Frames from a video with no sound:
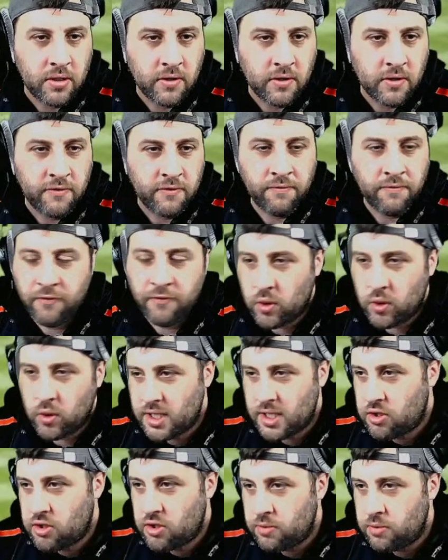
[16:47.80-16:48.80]

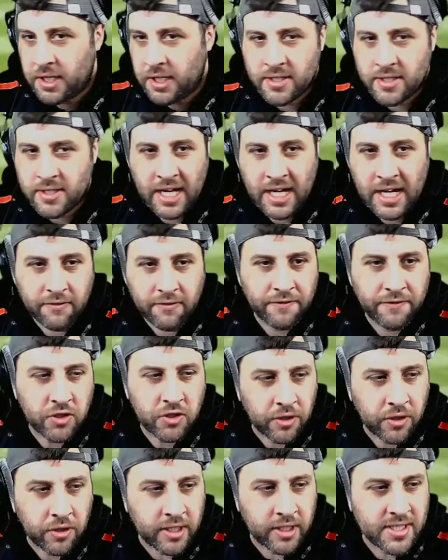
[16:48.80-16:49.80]
42 metres out for
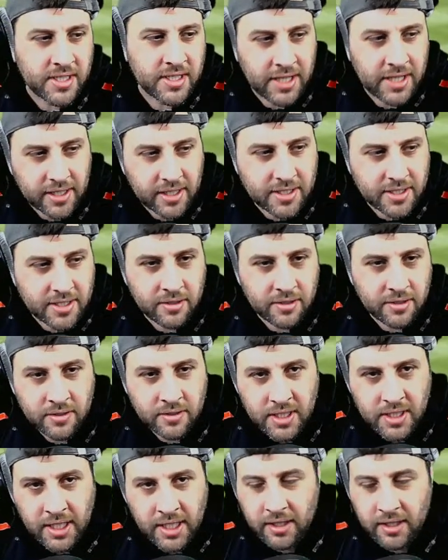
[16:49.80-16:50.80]
Johnny Sexton to
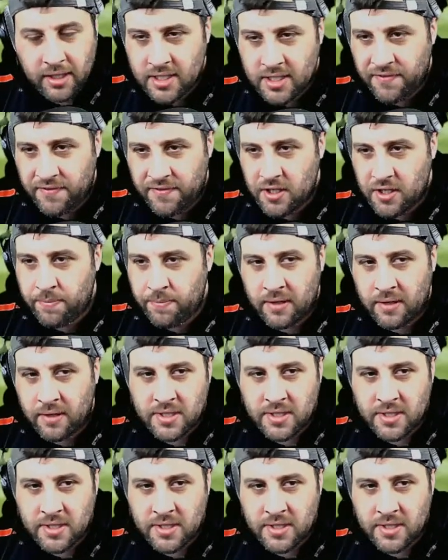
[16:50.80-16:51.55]
kick this first penalty,